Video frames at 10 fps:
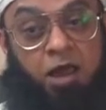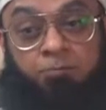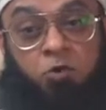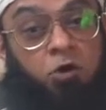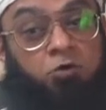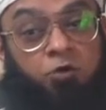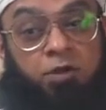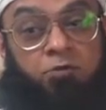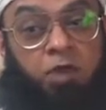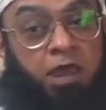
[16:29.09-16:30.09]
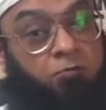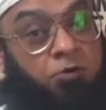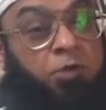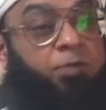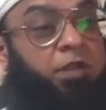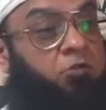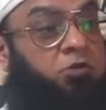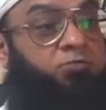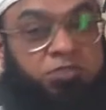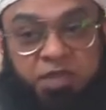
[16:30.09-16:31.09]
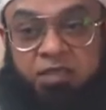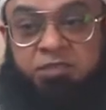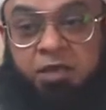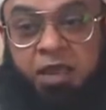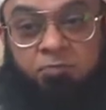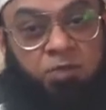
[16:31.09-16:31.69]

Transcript: I'm not going to ever repeat those mistakes again.